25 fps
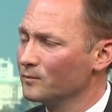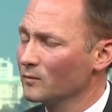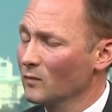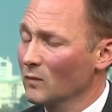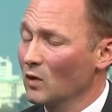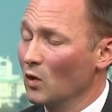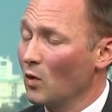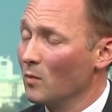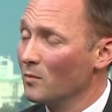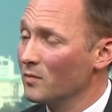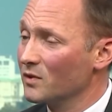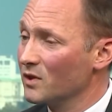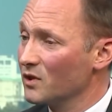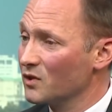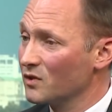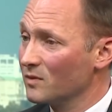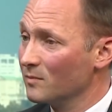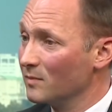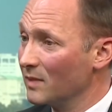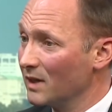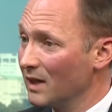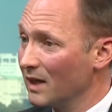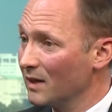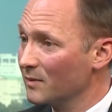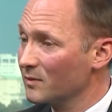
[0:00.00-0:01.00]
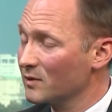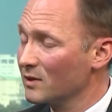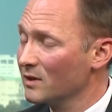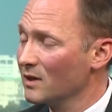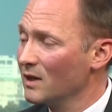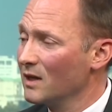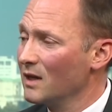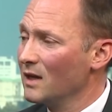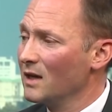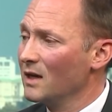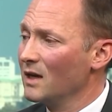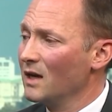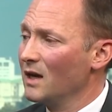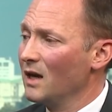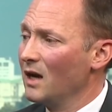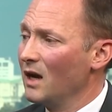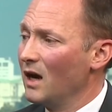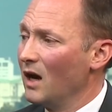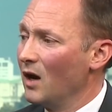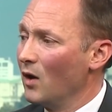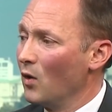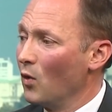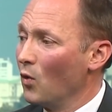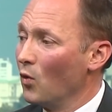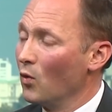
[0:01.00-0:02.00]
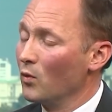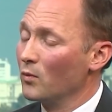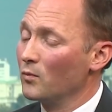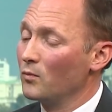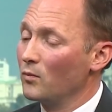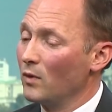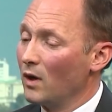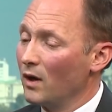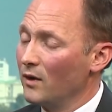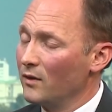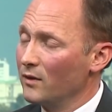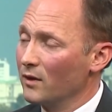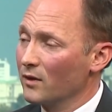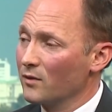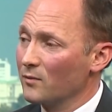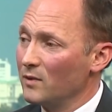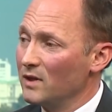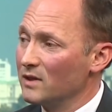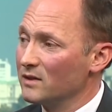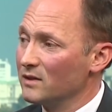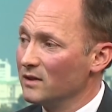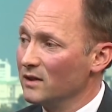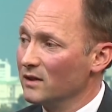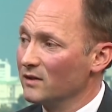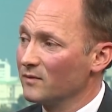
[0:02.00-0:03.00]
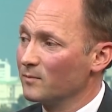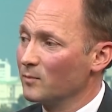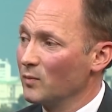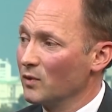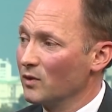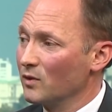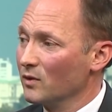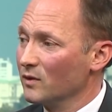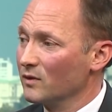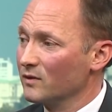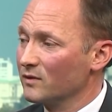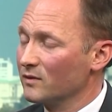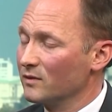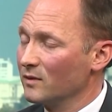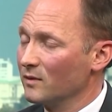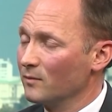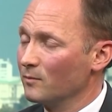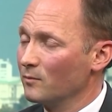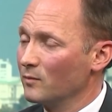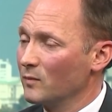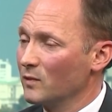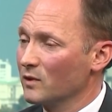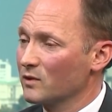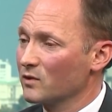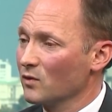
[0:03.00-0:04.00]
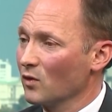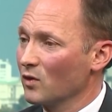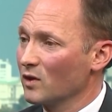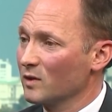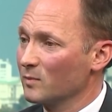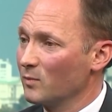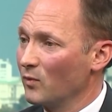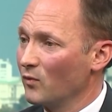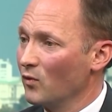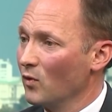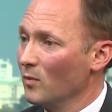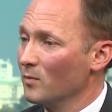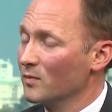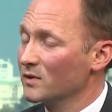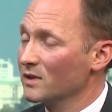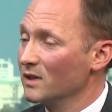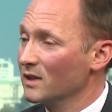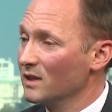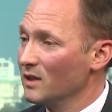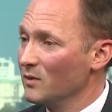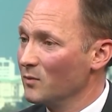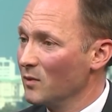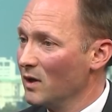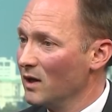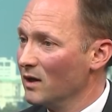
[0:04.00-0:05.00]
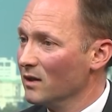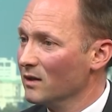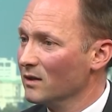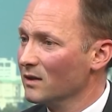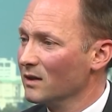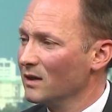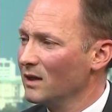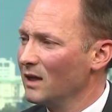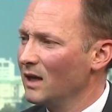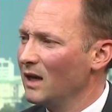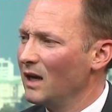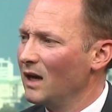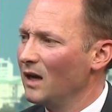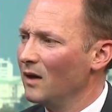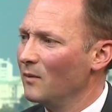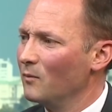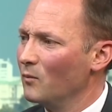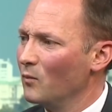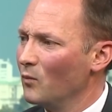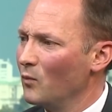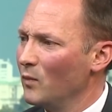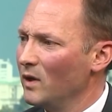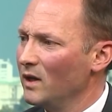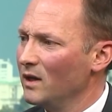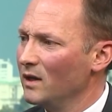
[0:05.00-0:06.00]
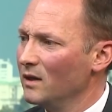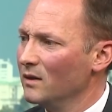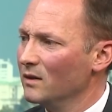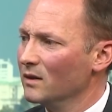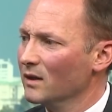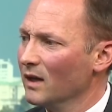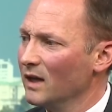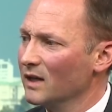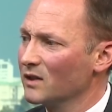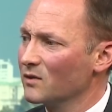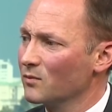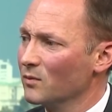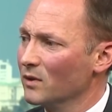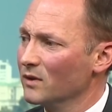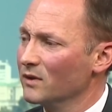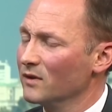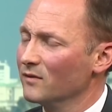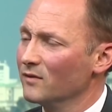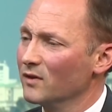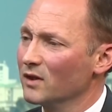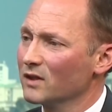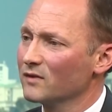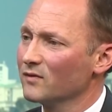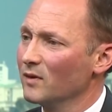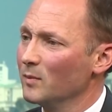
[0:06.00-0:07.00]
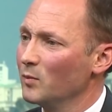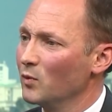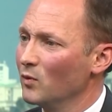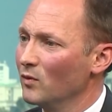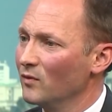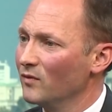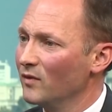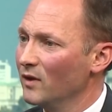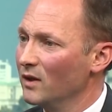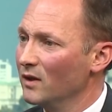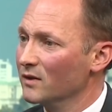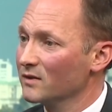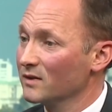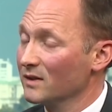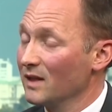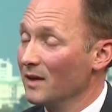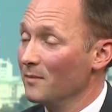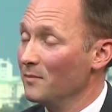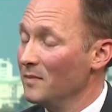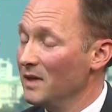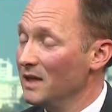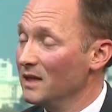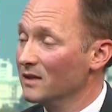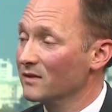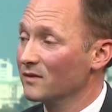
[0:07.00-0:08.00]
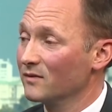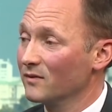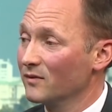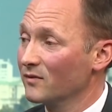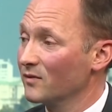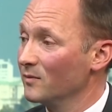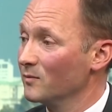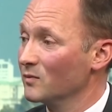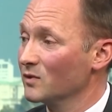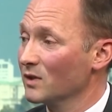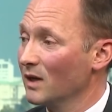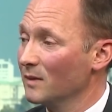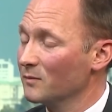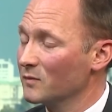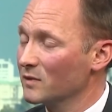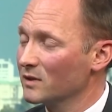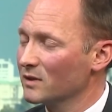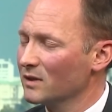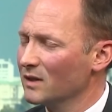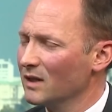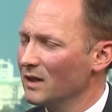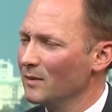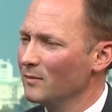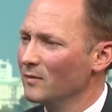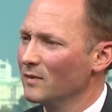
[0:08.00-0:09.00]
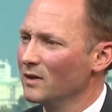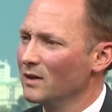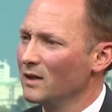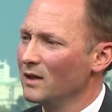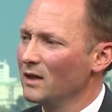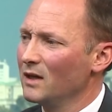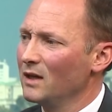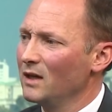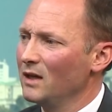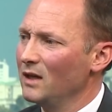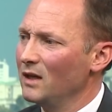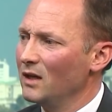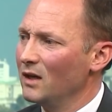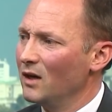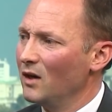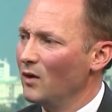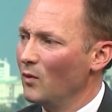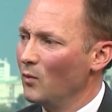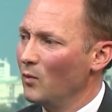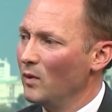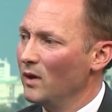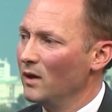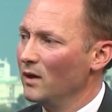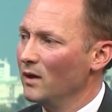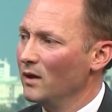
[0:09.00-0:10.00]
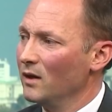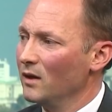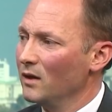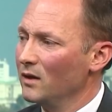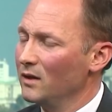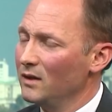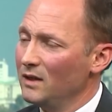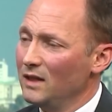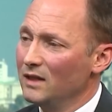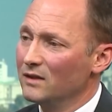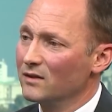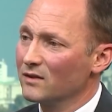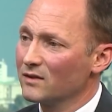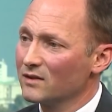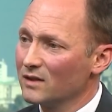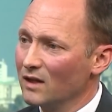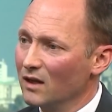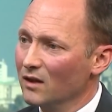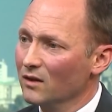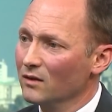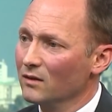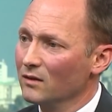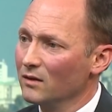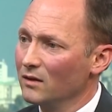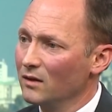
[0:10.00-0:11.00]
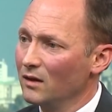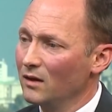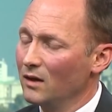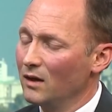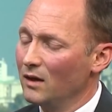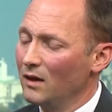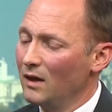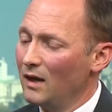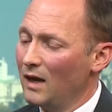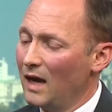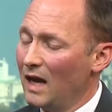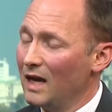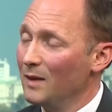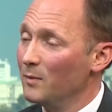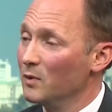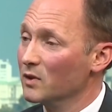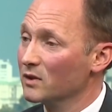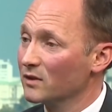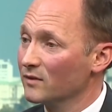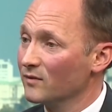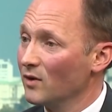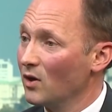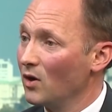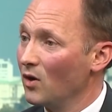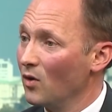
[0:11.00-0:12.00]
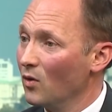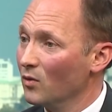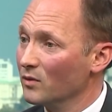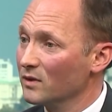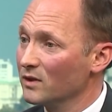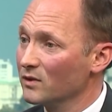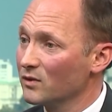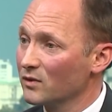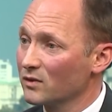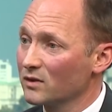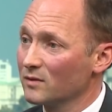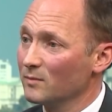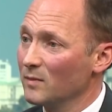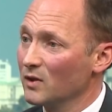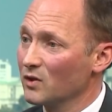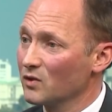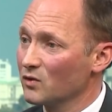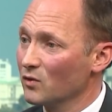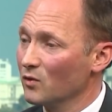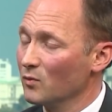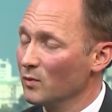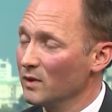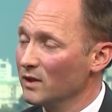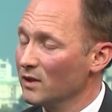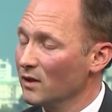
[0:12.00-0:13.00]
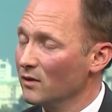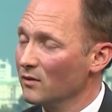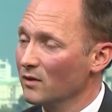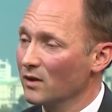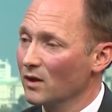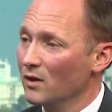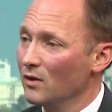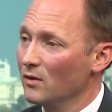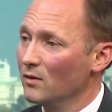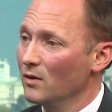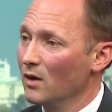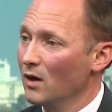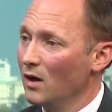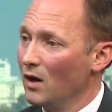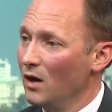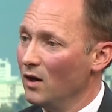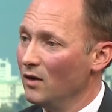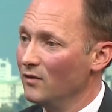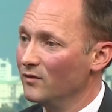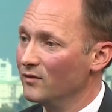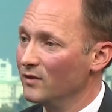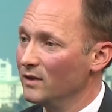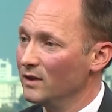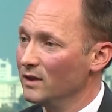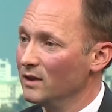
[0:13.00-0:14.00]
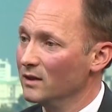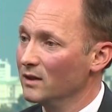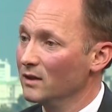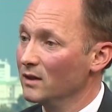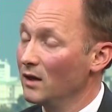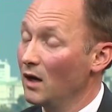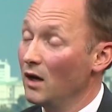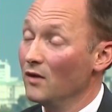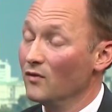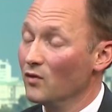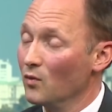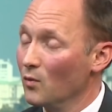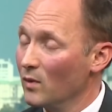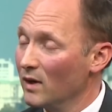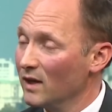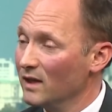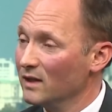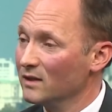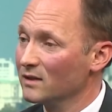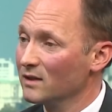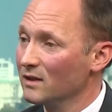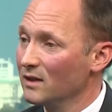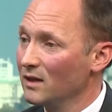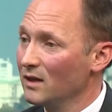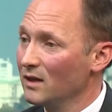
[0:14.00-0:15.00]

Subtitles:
Competition perhaps. Or the other reason is because the stock has performed particularly well. We like to run diversified portfolios, and that means from time to time we need to sell elements of our holding just to make sure we don't go overly overweight